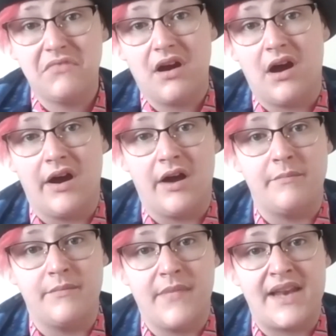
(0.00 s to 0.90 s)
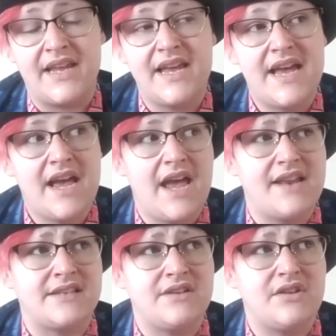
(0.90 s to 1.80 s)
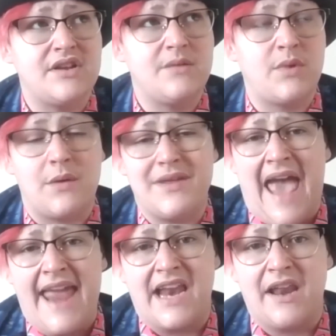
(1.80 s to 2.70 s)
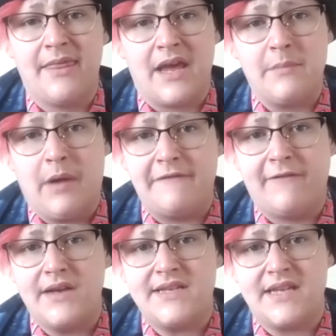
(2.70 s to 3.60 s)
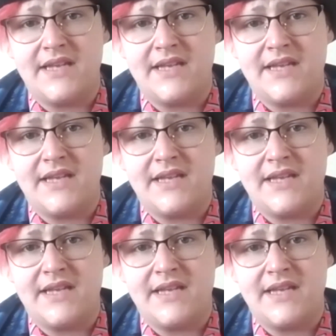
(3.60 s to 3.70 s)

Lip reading: And it doesn't, we don't gain anything by fighting